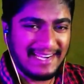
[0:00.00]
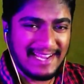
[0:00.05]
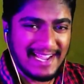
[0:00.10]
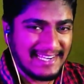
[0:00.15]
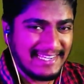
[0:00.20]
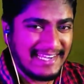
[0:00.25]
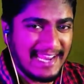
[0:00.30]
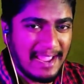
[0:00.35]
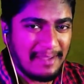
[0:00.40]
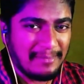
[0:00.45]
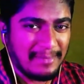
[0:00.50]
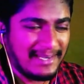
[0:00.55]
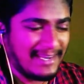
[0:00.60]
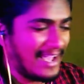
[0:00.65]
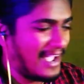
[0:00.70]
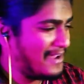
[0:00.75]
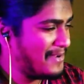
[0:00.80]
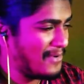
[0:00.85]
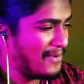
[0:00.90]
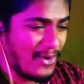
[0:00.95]
God damn it!
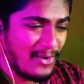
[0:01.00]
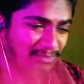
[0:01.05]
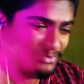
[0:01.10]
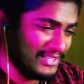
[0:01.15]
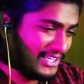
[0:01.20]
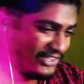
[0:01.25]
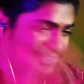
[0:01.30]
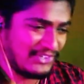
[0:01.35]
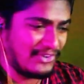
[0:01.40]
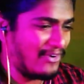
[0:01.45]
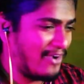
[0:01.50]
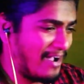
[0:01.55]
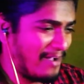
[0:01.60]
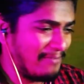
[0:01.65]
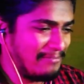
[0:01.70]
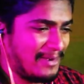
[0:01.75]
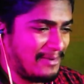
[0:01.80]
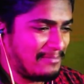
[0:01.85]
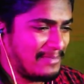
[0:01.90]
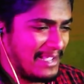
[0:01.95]
I hope they show
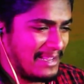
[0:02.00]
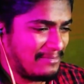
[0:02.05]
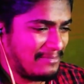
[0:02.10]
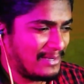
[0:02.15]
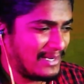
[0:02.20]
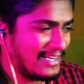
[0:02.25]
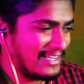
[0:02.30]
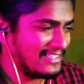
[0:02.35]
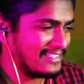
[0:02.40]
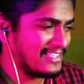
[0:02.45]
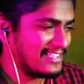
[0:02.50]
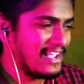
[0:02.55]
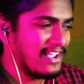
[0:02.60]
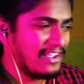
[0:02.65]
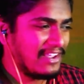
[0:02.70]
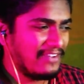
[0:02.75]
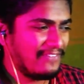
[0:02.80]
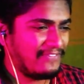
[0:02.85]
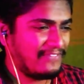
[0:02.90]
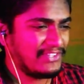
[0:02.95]
Omni Man because
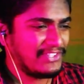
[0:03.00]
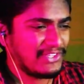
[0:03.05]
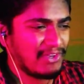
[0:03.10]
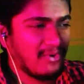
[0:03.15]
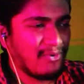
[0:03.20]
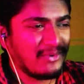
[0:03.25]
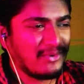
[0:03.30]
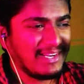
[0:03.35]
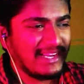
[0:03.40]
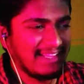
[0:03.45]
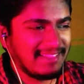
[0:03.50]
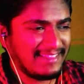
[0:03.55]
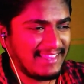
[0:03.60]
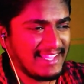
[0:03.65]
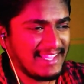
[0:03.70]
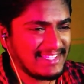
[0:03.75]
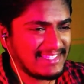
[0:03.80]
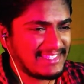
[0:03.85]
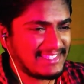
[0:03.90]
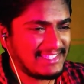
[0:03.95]
if it's only
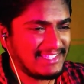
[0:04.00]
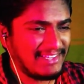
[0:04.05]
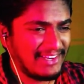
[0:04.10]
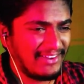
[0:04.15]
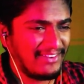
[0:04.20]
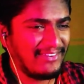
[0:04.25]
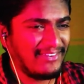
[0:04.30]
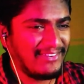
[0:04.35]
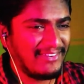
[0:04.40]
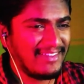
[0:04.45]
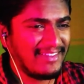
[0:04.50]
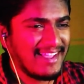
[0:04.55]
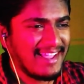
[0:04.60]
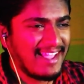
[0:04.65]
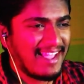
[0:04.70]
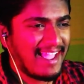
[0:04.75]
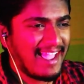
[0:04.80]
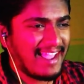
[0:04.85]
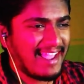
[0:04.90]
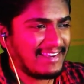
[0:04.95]
this dude
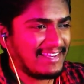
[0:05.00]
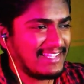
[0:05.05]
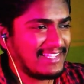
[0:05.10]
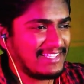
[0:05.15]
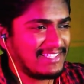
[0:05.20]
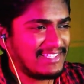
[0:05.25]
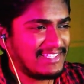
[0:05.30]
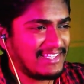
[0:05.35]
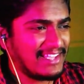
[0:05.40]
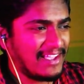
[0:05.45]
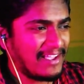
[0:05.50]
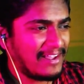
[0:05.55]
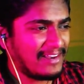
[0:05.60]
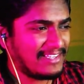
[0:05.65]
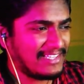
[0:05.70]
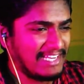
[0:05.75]
and his uh,